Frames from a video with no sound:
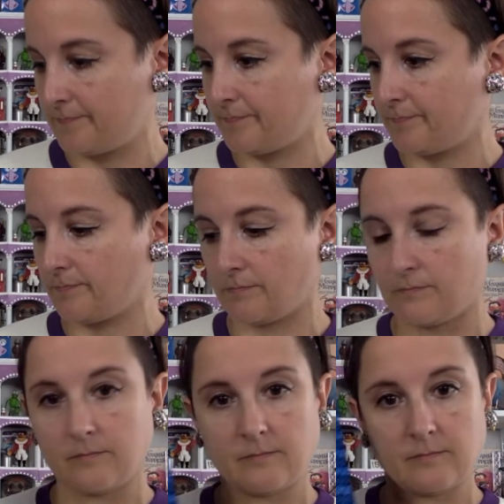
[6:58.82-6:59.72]

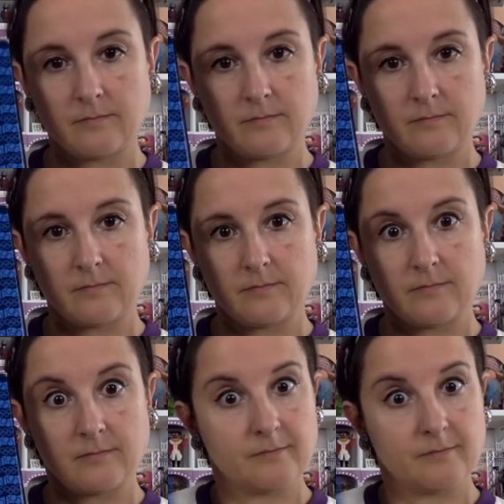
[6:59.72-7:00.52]
[no speech]